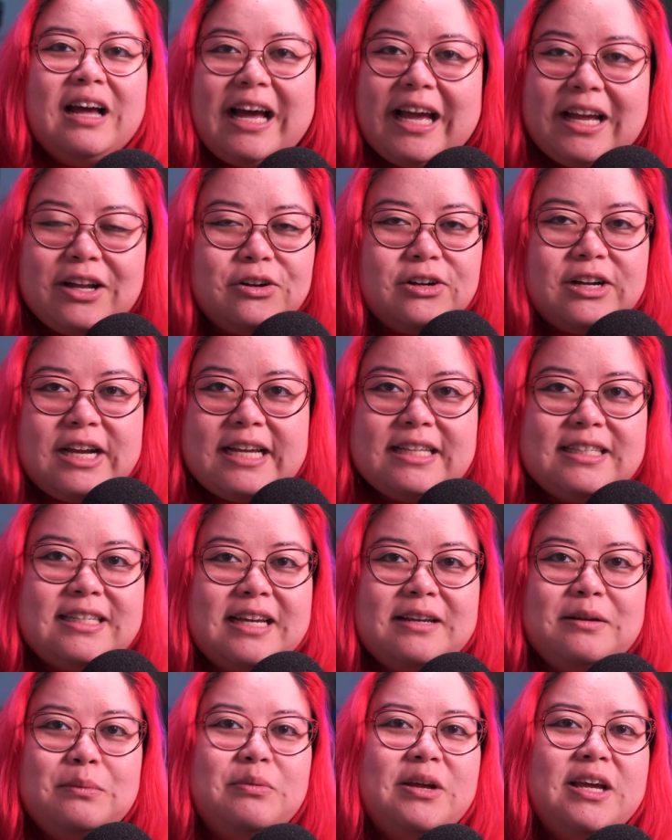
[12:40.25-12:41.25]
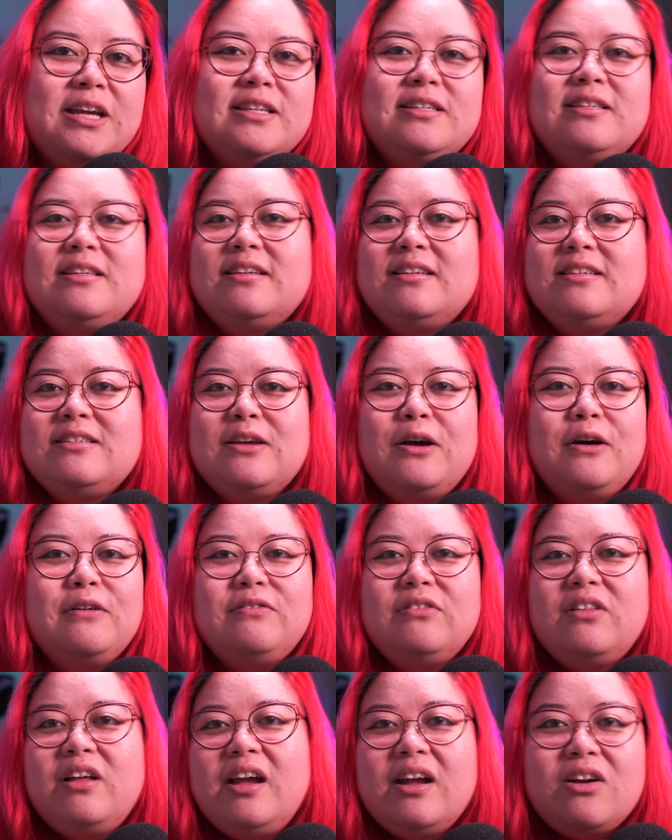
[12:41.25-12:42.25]
I create databases
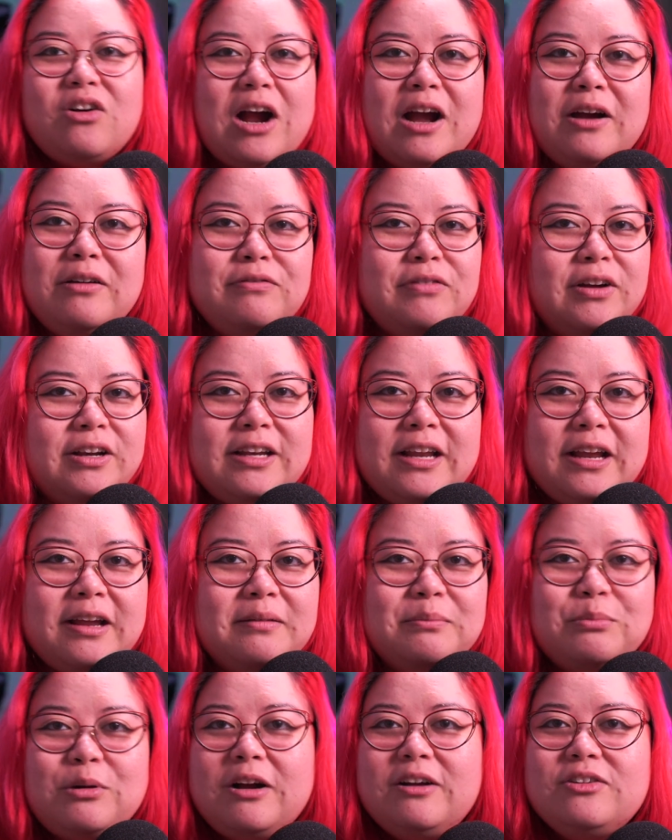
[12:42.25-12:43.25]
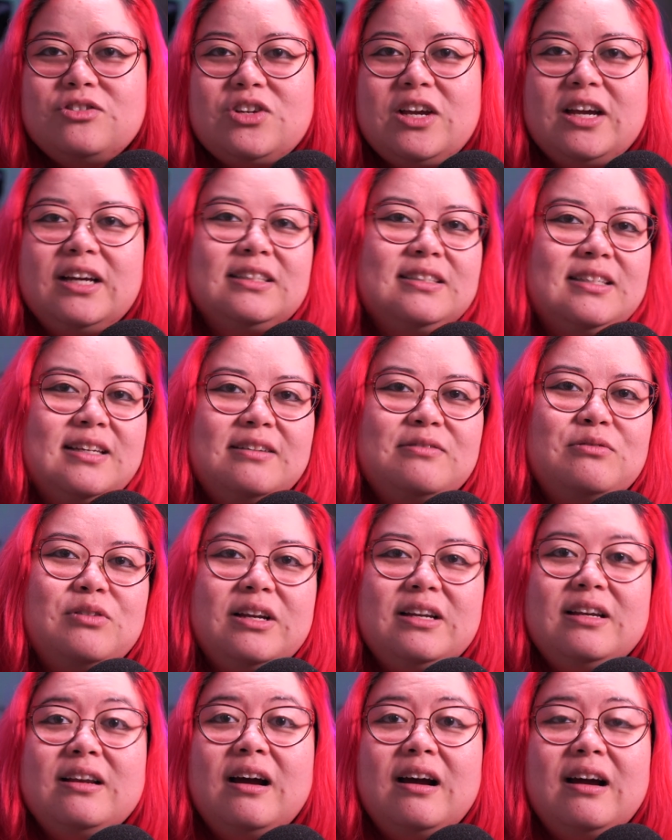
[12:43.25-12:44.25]
of like crowdfunding projects and
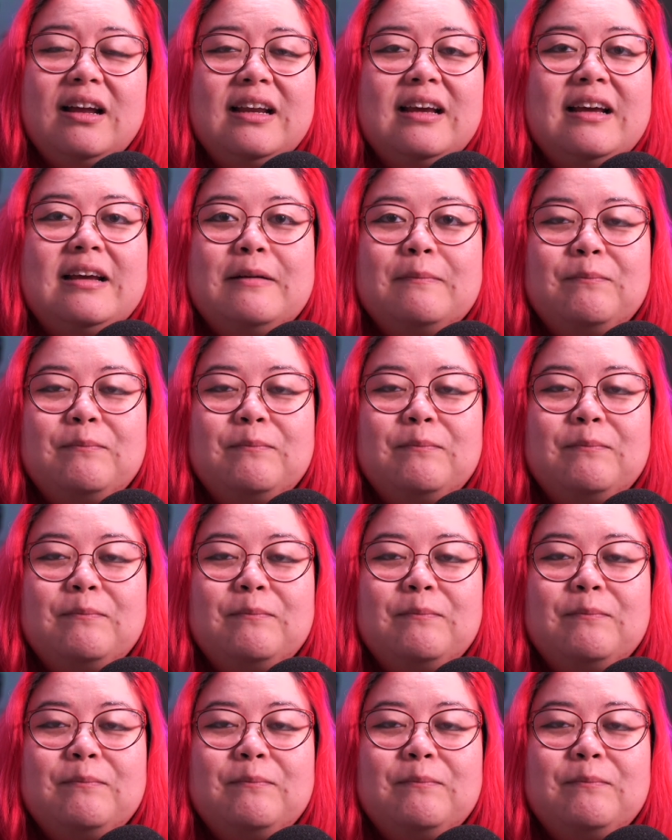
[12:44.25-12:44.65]
whatnot